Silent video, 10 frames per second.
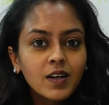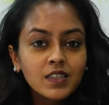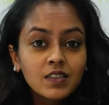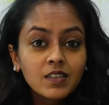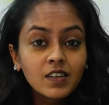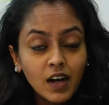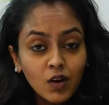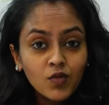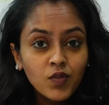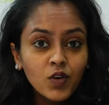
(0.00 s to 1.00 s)
It's in
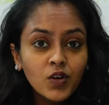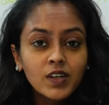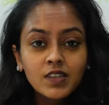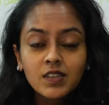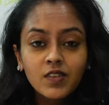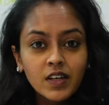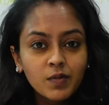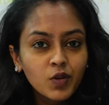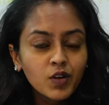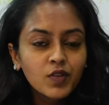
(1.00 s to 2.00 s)
ground floor. It is a very
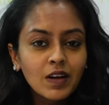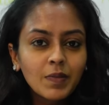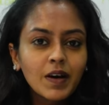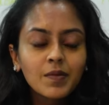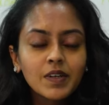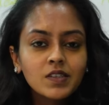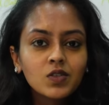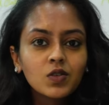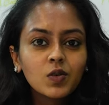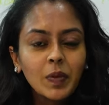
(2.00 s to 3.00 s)
beautiful apartment.
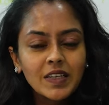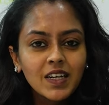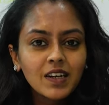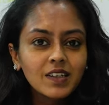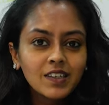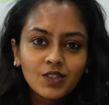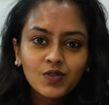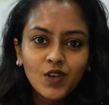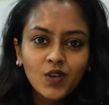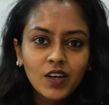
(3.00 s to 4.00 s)
So please get in touch if
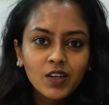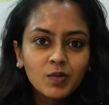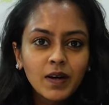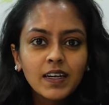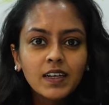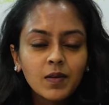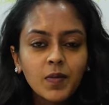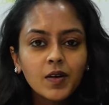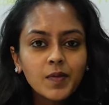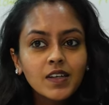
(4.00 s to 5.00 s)
you're looking to buy an
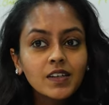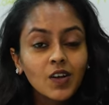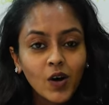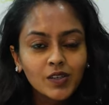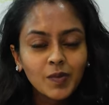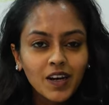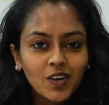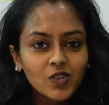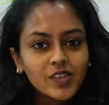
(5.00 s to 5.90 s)
apartment in North Bangalore.